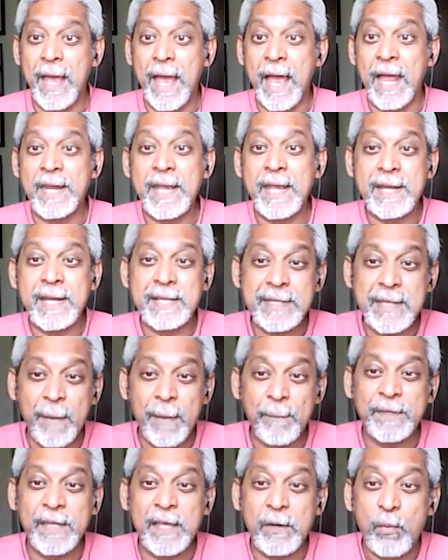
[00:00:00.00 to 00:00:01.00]
And it is
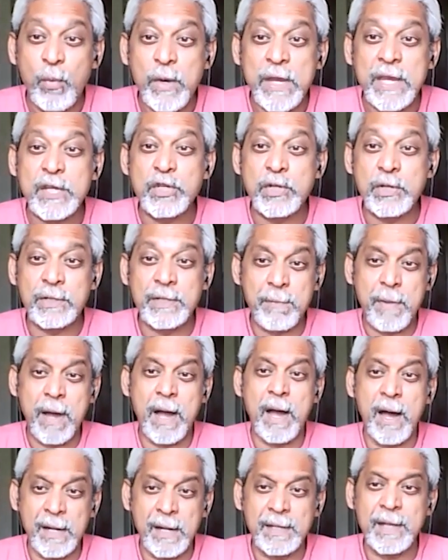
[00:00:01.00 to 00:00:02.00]
something we should
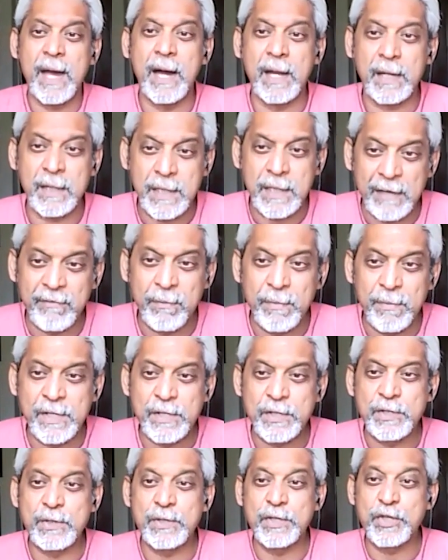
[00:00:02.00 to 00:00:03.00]
demand our
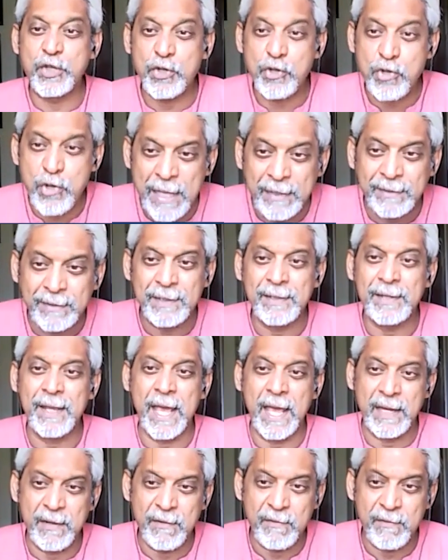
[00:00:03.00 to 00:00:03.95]
government to strengthen and